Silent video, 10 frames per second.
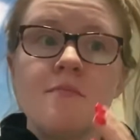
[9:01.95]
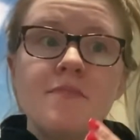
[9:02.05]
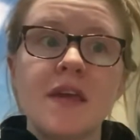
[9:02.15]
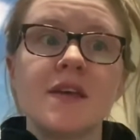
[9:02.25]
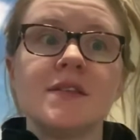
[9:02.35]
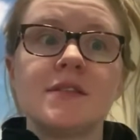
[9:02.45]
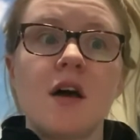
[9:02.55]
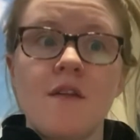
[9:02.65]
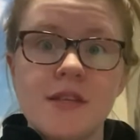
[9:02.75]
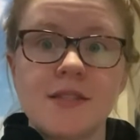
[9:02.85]
Because
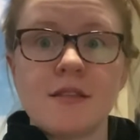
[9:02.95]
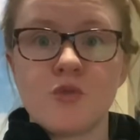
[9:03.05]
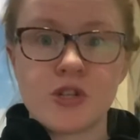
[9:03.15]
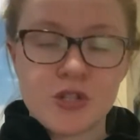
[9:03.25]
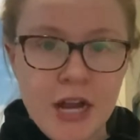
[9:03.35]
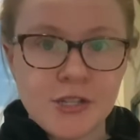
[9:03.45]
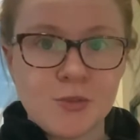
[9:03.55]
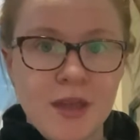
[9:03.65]
obviously the more distractions we